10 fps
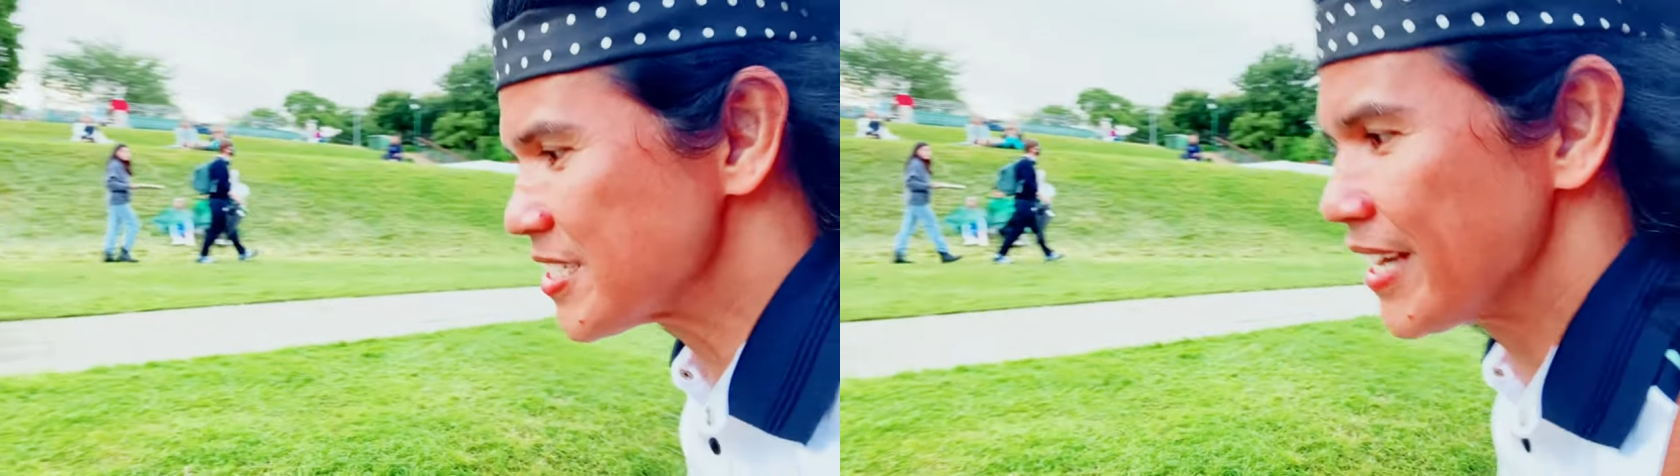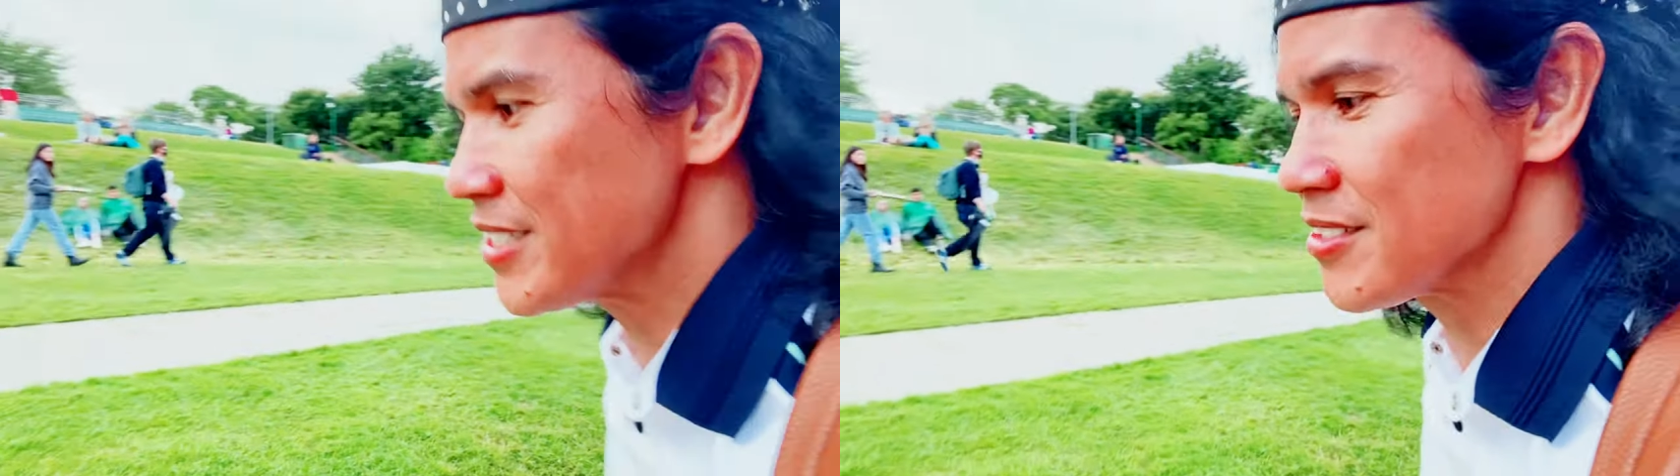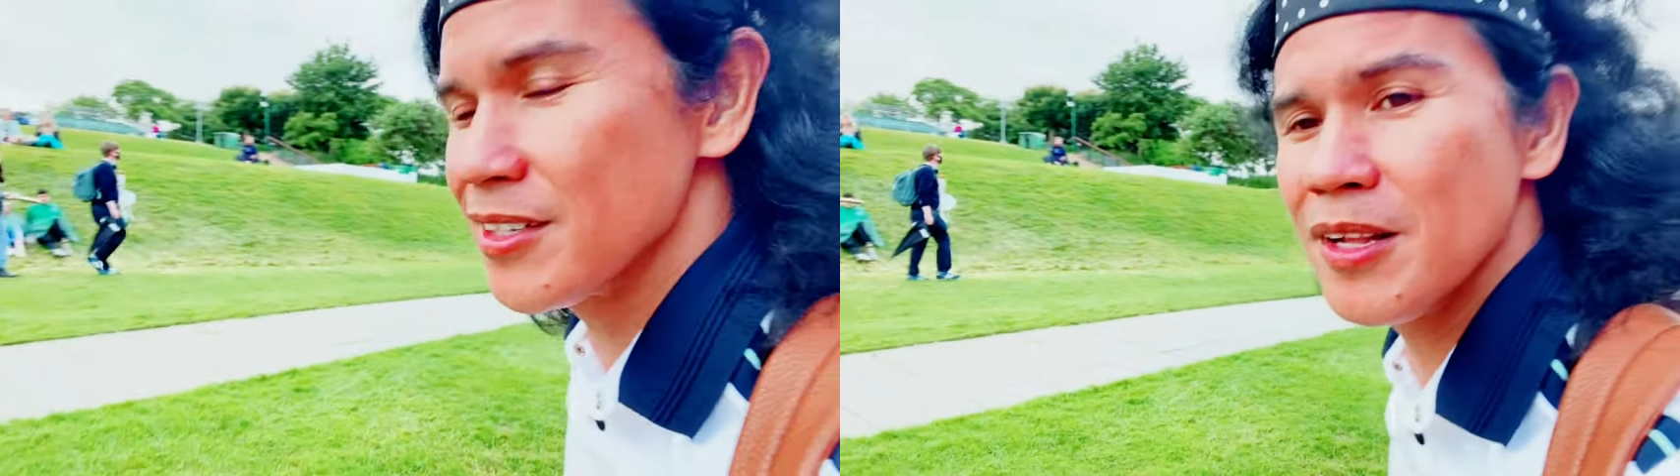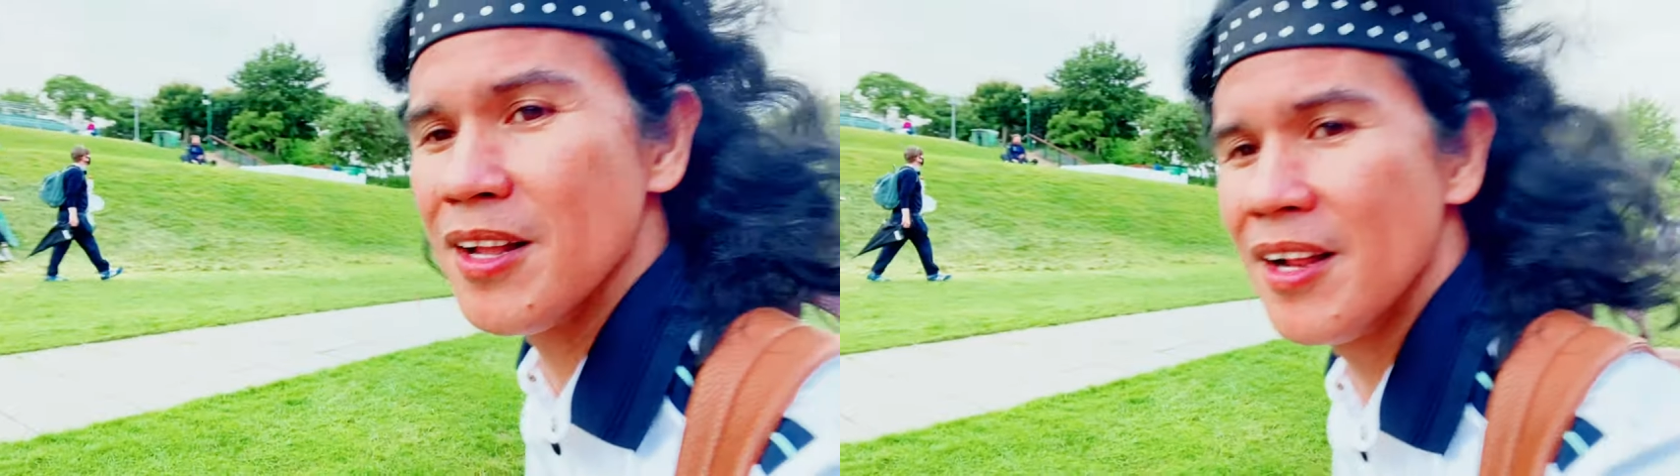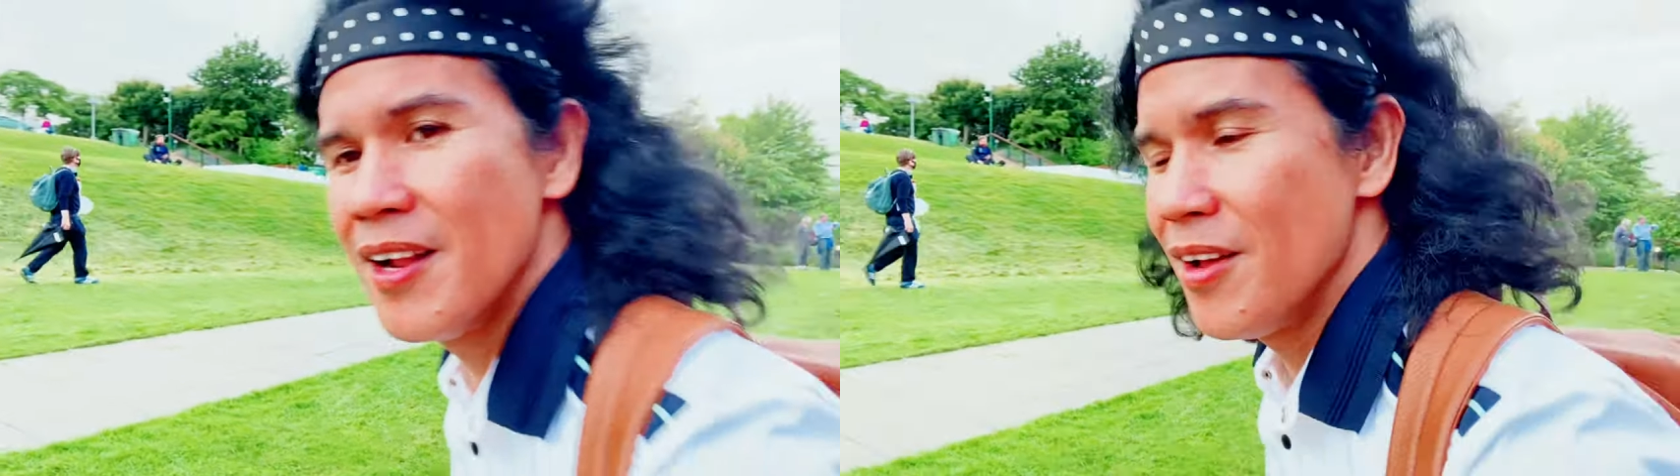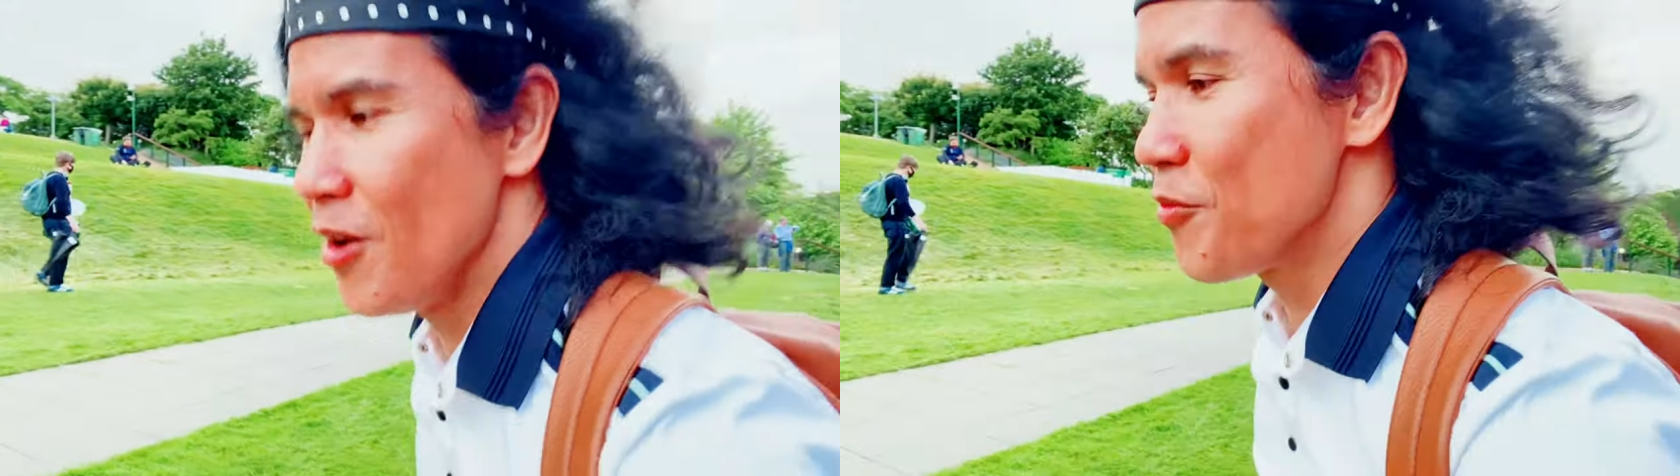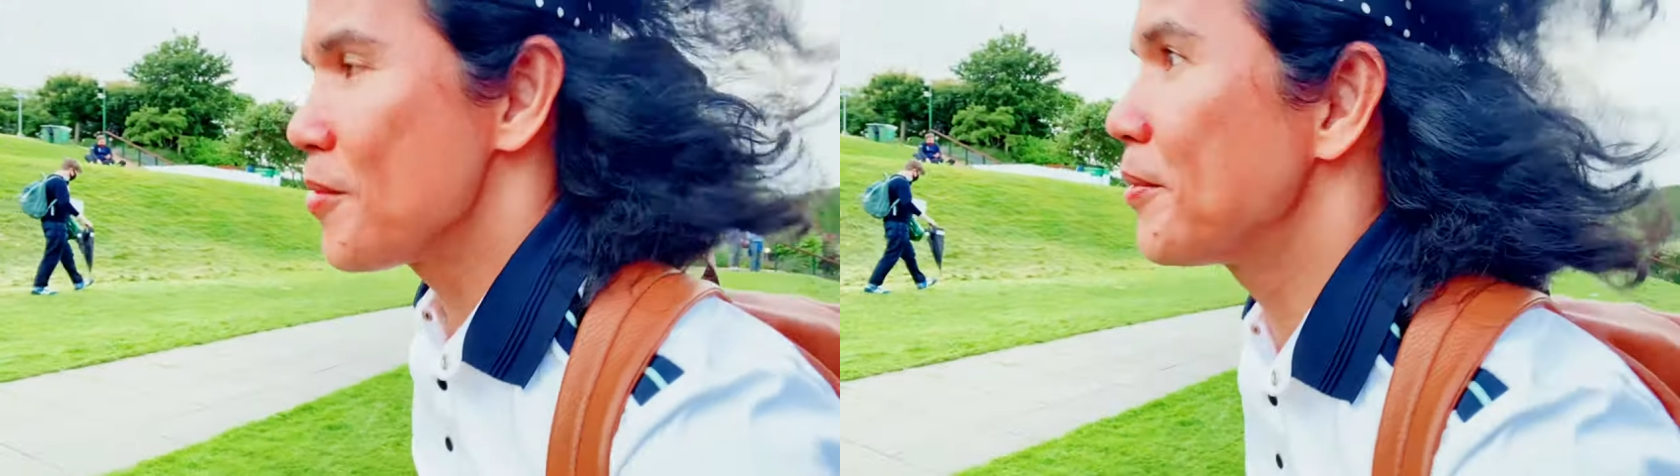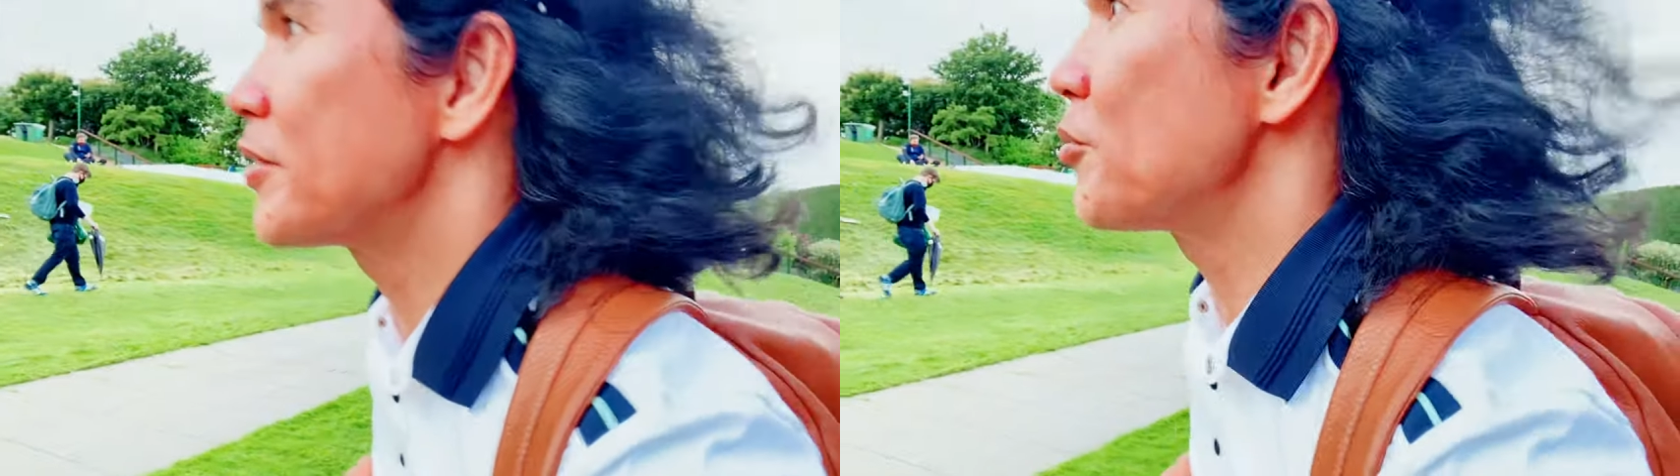title of
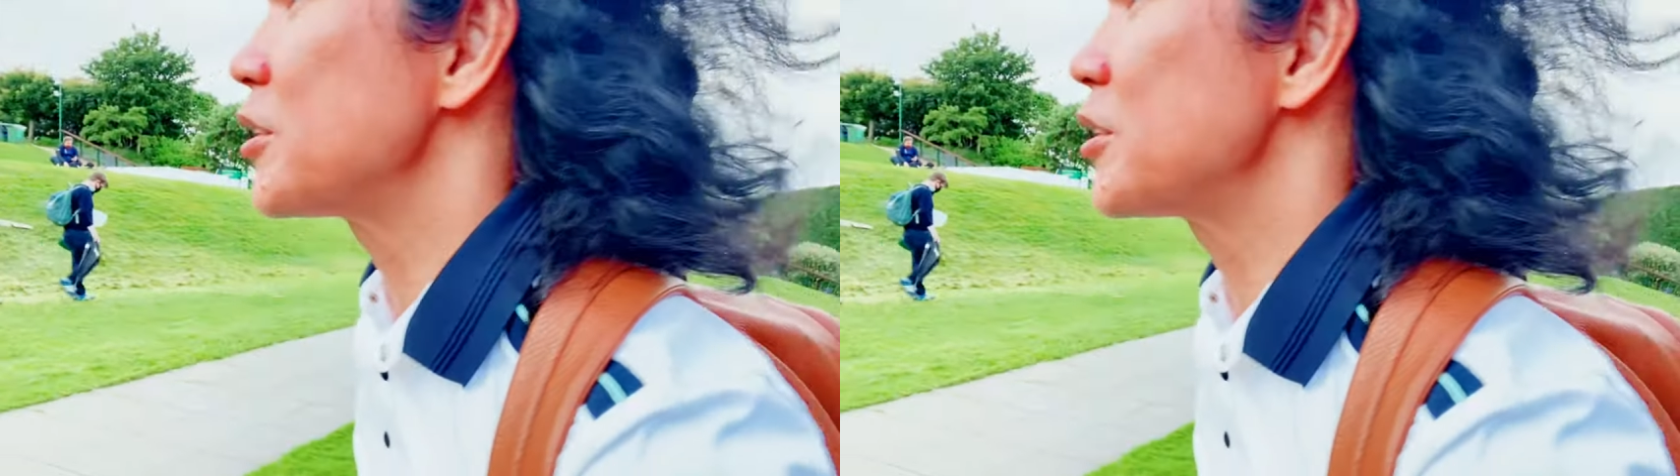Wimbledon,